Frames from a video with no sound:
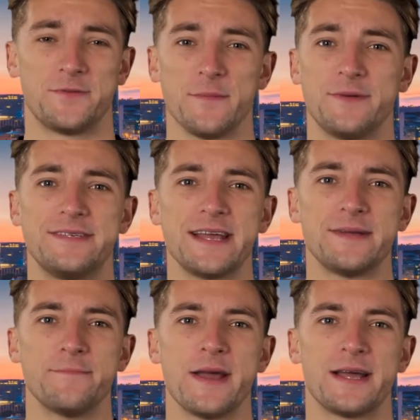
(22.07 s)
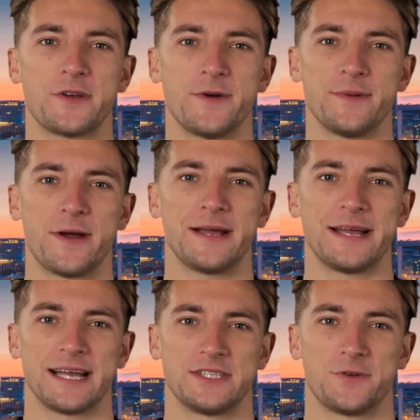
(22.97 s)
represented by a claim on
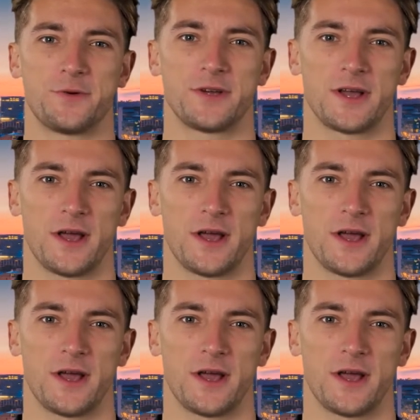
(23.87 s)
the issuer,